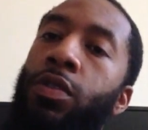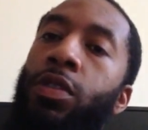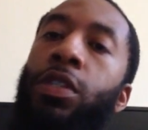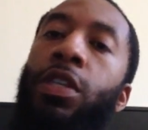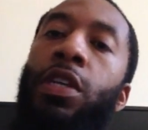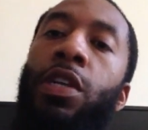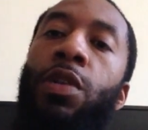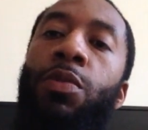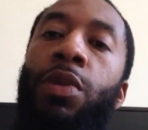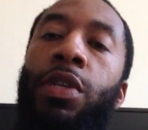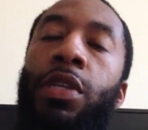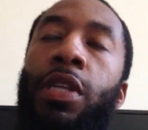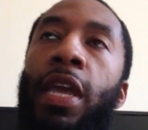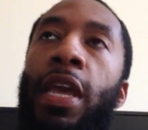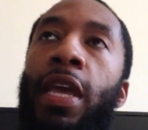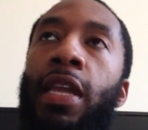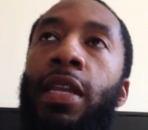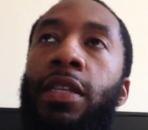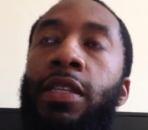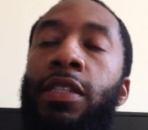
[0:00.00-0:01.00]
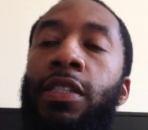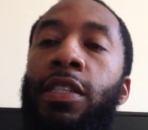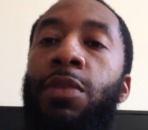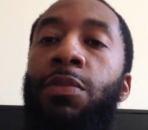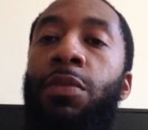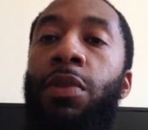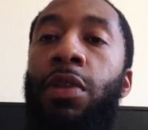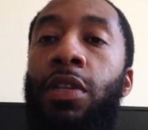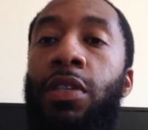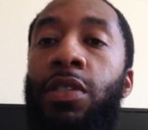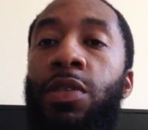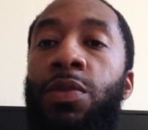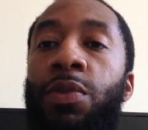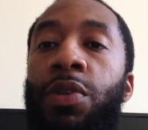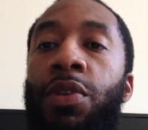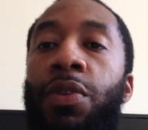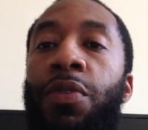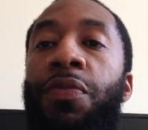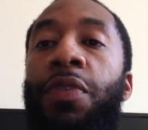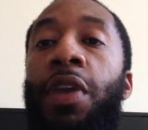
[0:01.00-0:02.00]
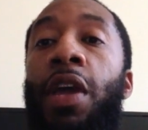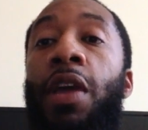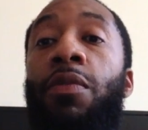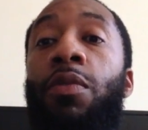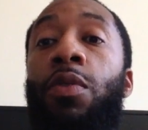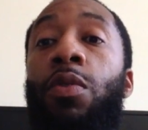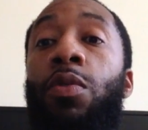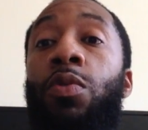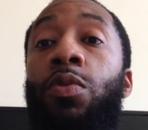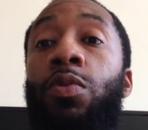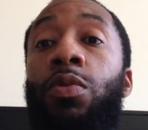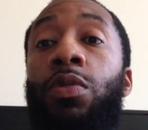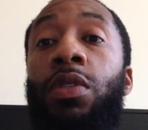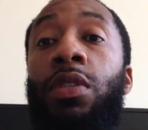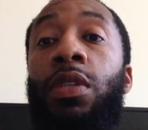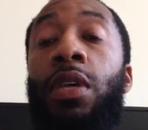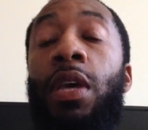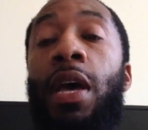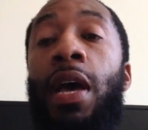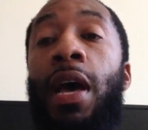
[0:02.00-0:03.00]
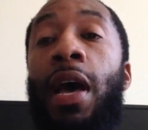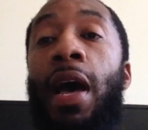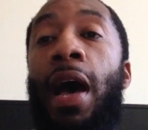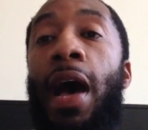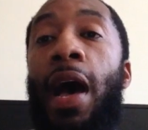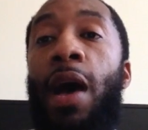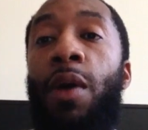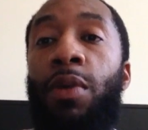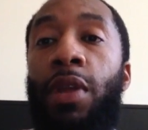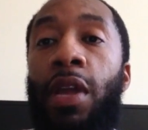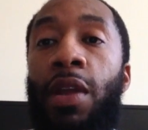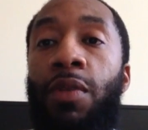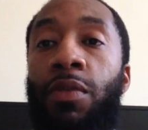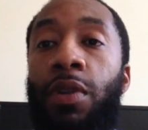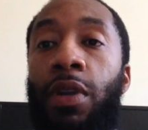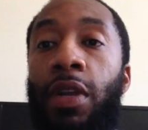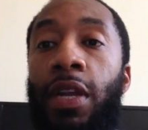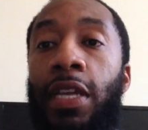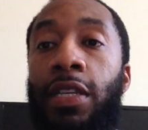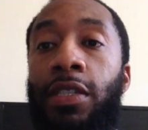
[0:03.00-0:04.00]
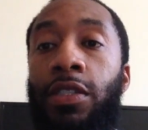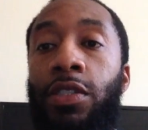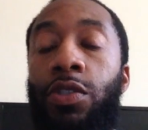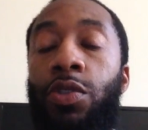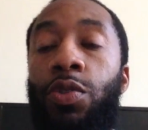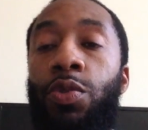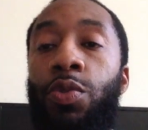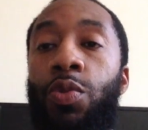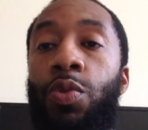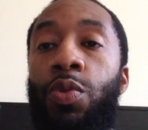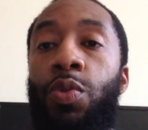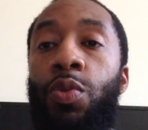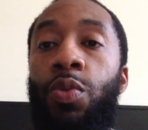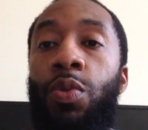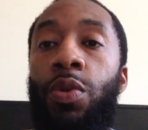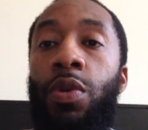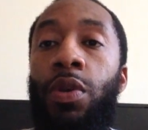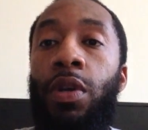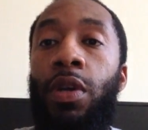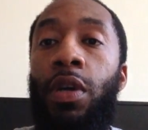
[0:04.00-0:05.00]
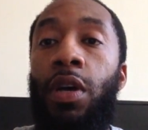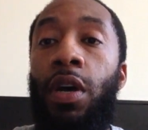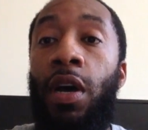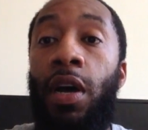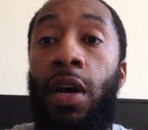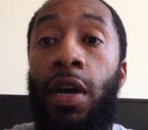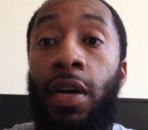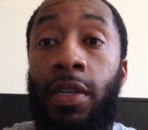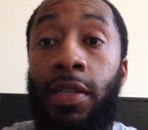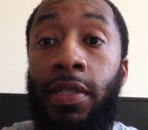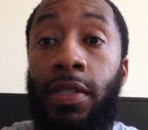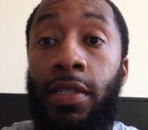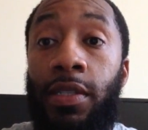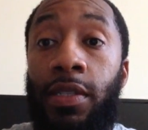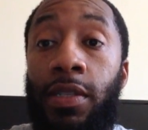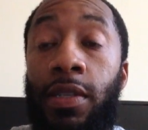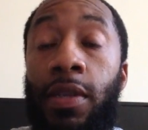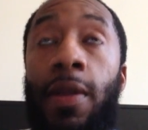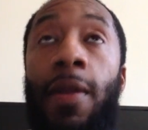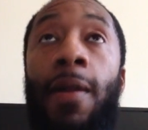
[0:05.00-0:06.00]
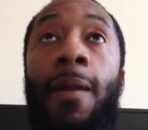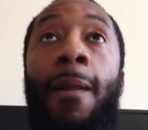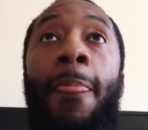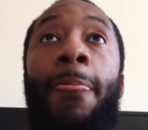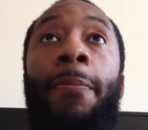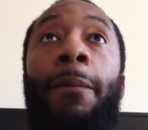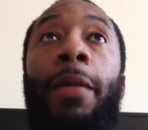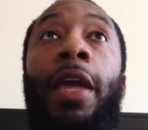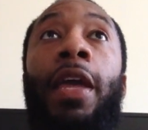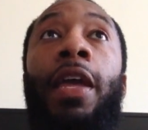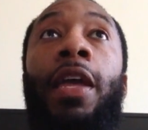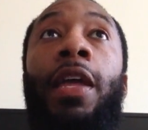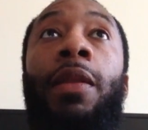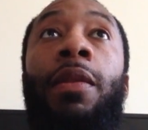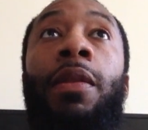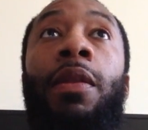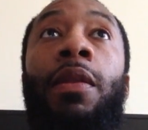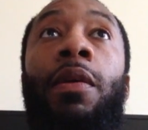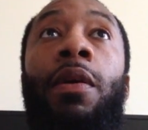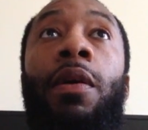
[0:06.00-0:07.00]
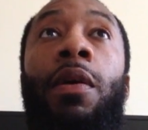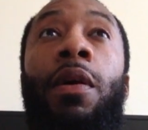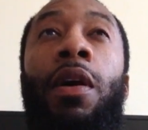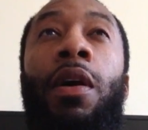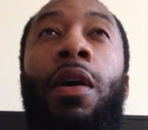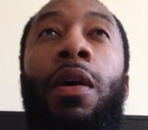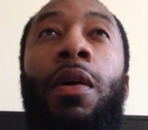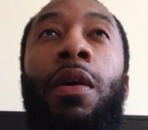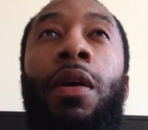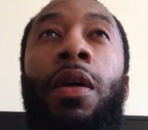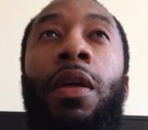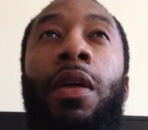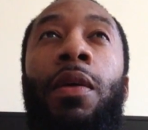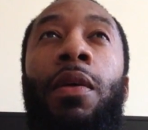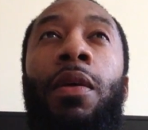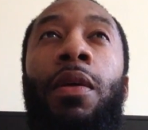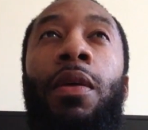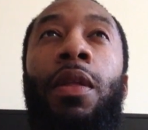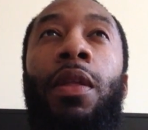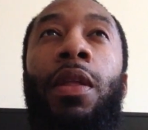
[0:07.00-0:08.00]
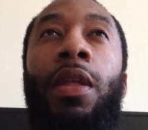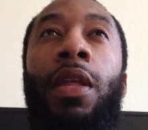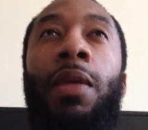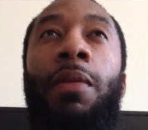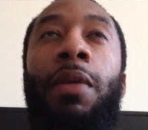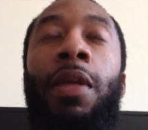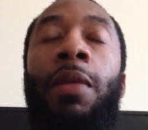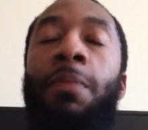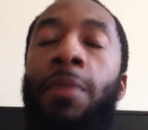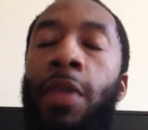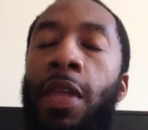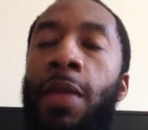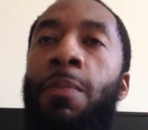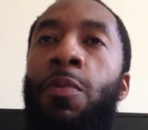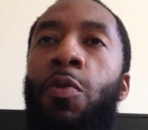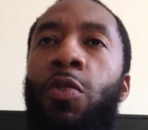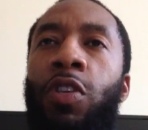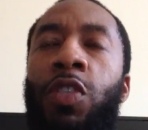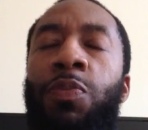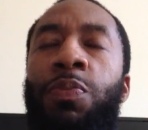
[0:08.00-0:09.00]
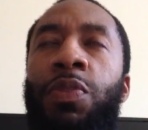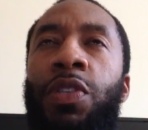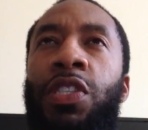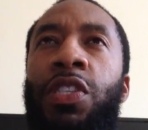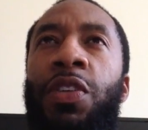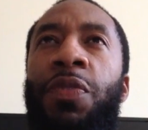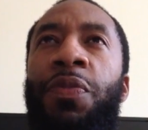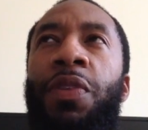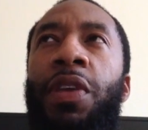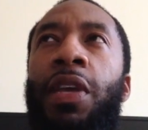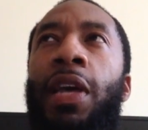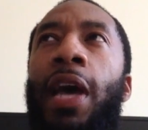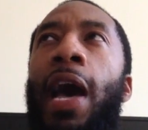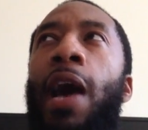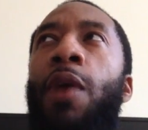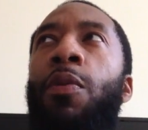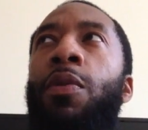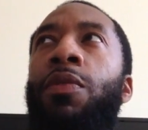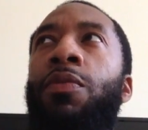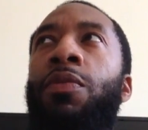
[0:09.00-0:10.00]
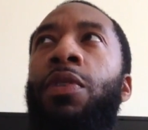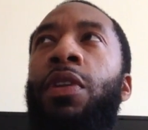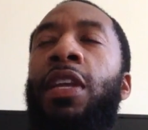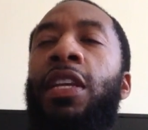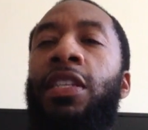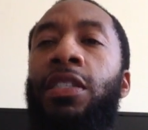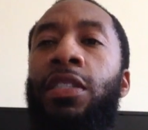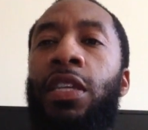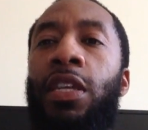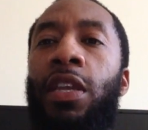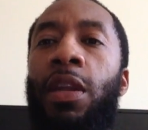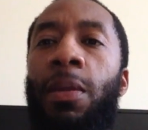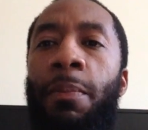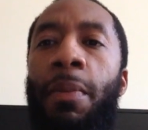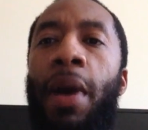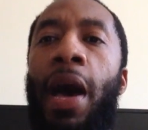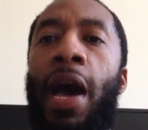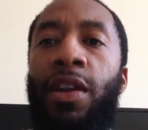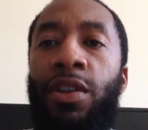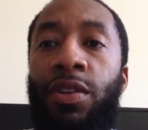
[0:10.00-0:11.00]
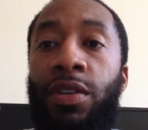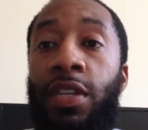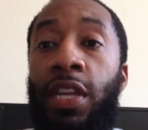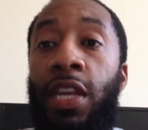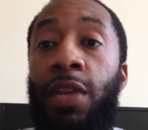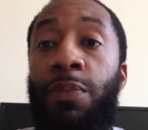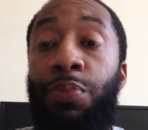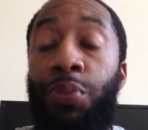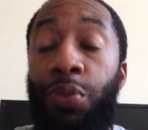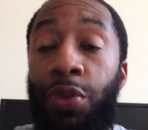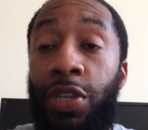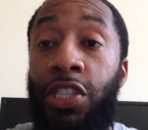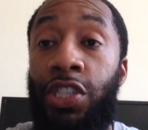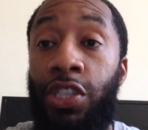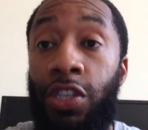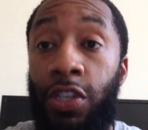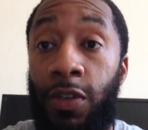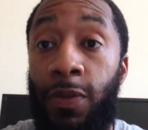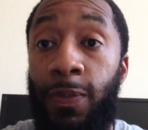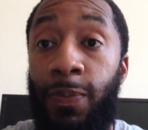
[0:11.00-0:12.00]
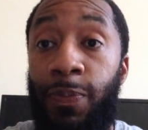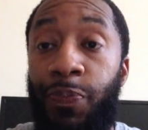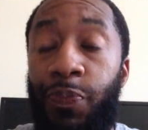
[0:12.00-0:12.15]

with that symbolism with the pharaohs, how that relates to us, and in more specific, how it relates to the modern day preacher